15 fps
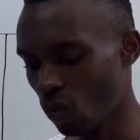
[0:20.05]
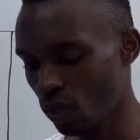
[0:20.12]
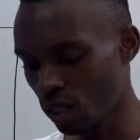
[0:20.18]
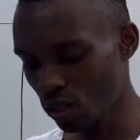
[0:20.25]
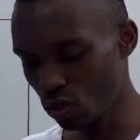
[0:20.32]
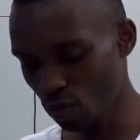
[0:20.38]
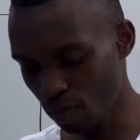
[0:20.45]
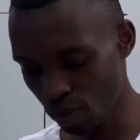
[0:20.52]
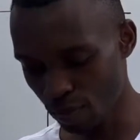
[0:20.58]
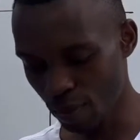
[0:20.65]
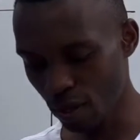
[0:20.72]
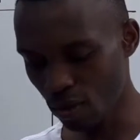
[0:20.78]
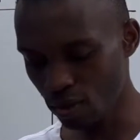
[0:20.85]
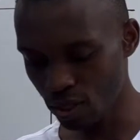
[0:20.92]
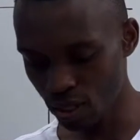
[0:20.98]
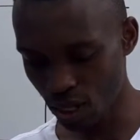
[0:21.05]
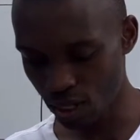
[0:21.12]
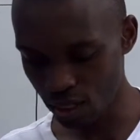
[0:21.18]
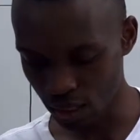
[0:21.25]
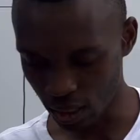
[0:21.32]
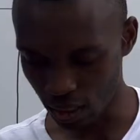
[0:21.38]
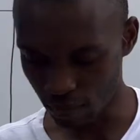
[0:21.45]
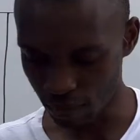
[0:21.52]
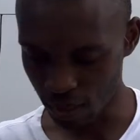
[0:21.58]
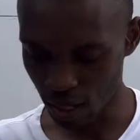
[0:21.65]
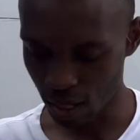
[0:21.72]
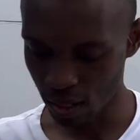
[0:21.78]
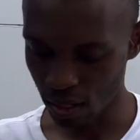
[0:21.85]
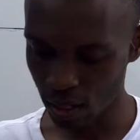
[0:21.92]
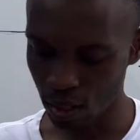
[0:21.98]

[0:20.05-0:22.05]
need to prepare ordinary share capital